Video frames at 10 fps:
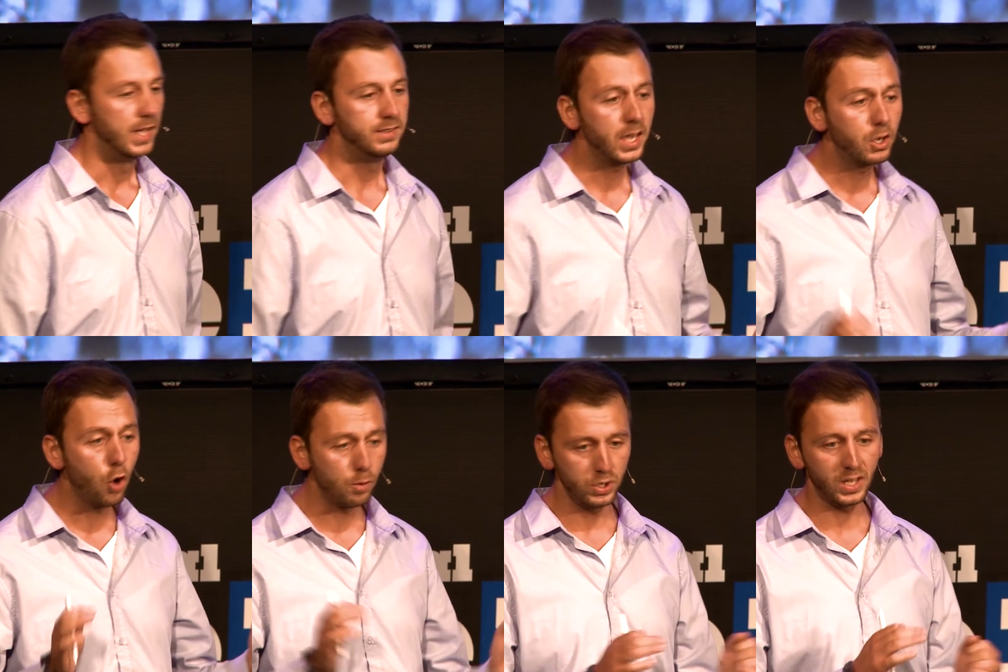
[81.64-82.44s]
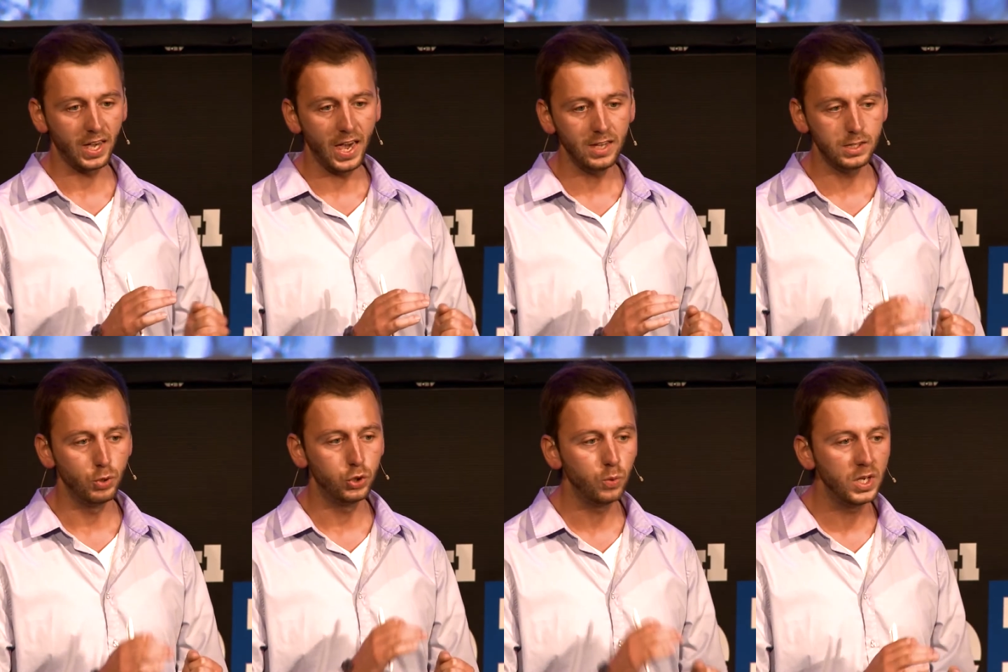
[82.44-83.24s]
They communicate
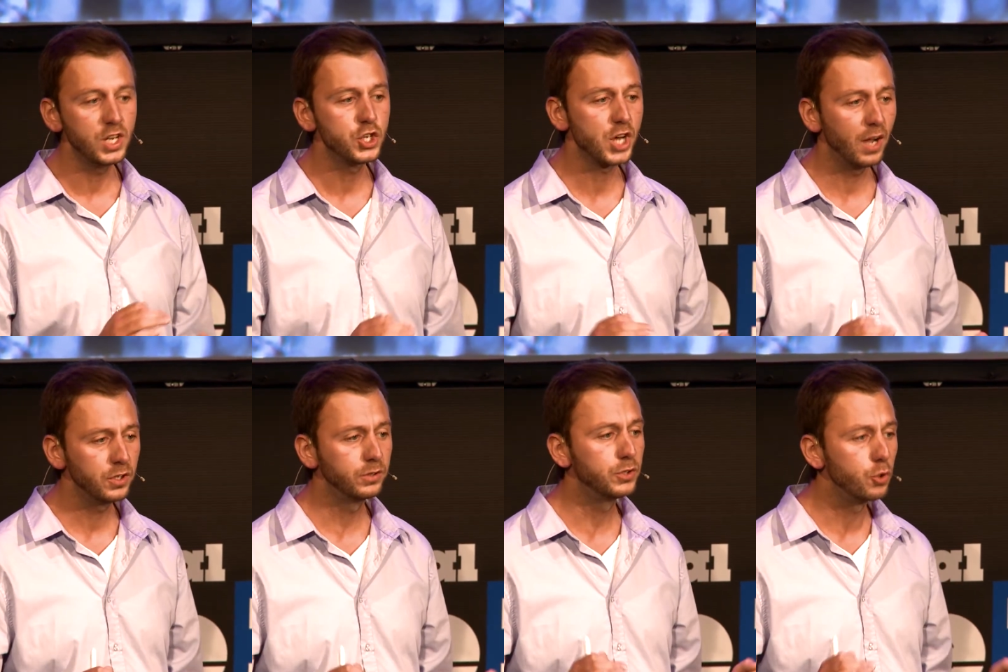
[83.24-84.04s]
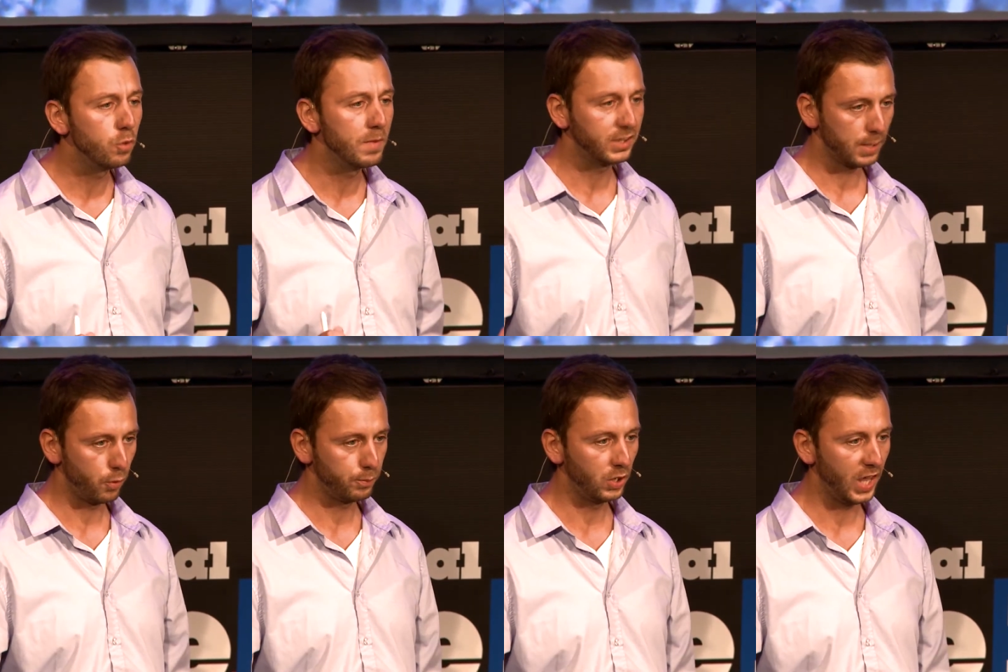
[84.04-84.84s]
between each other through
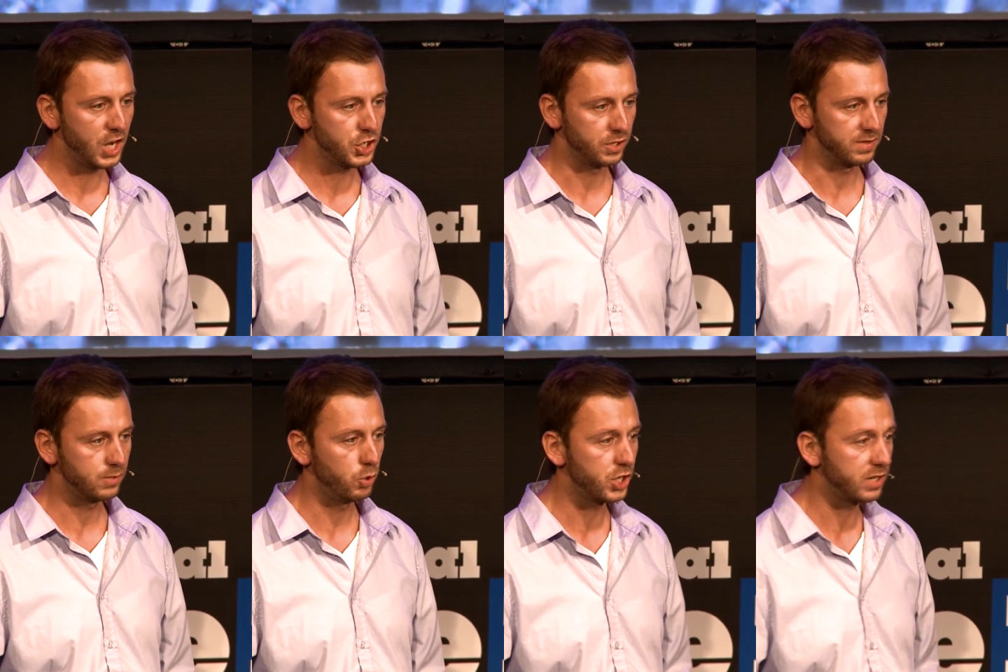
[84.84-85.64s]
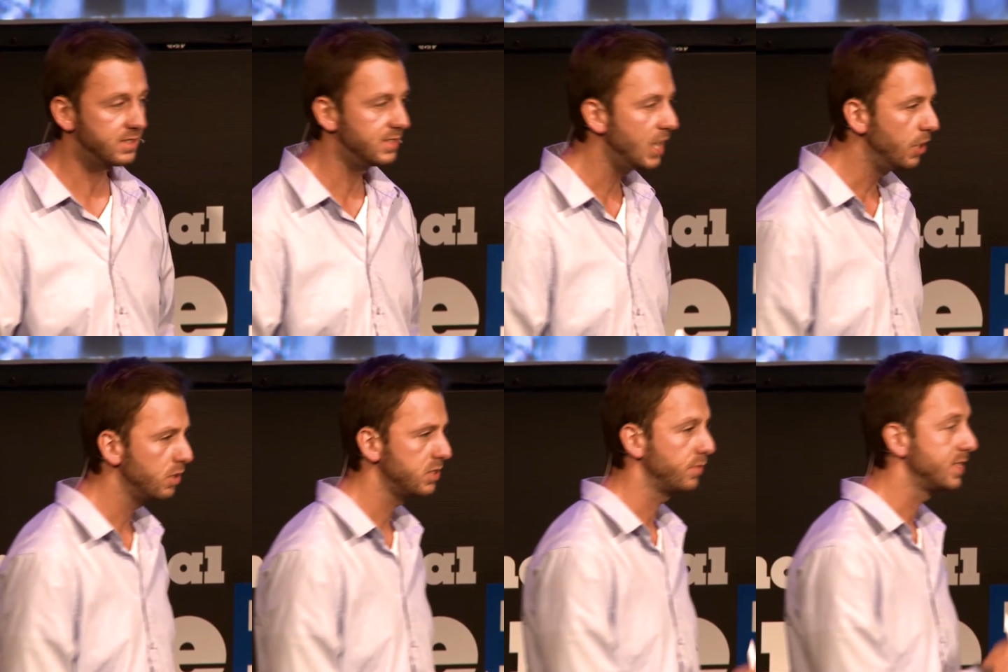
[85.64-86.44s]
metapopulations, which are a
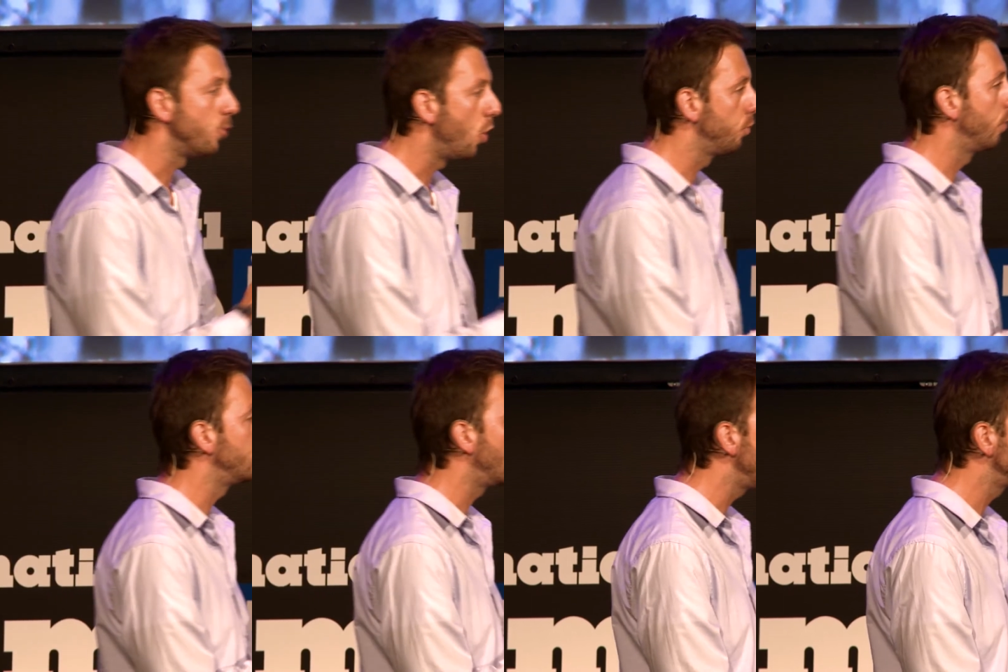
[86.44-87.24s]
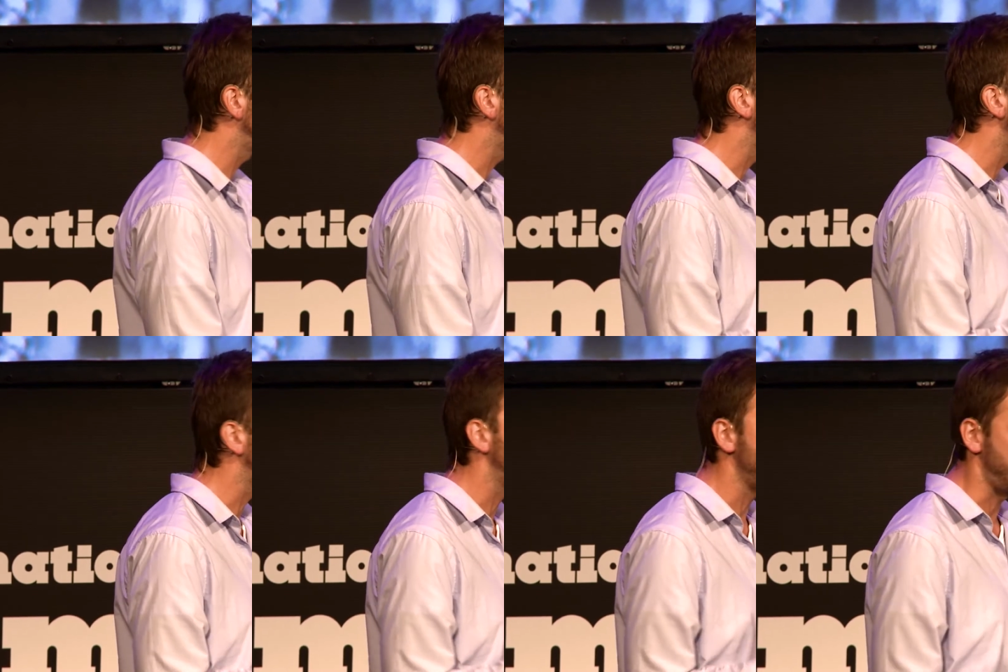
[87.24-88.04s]
series of small populations
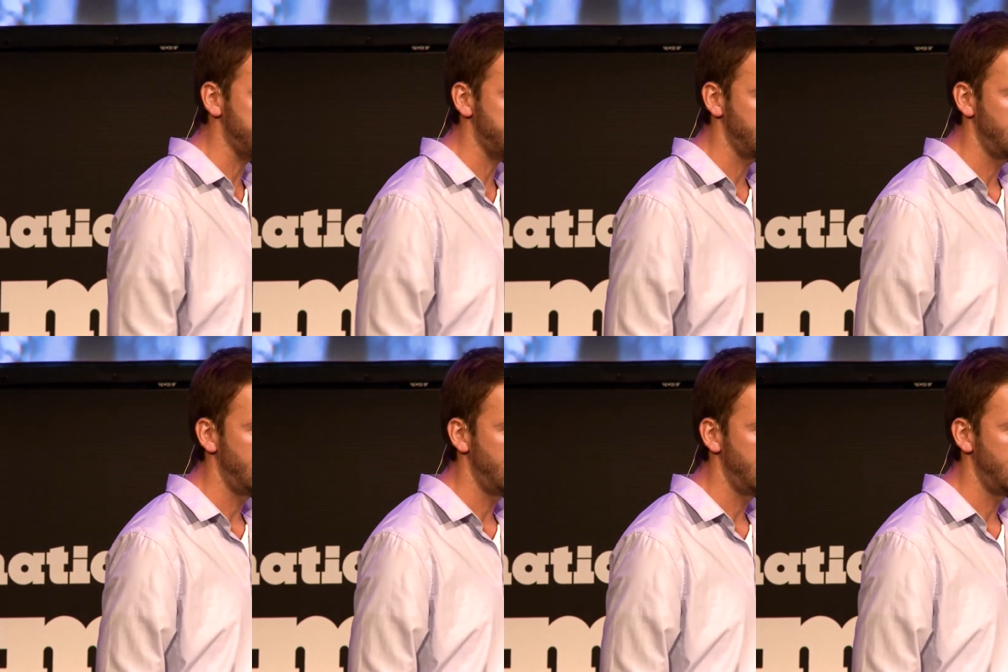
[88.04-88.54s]
called damas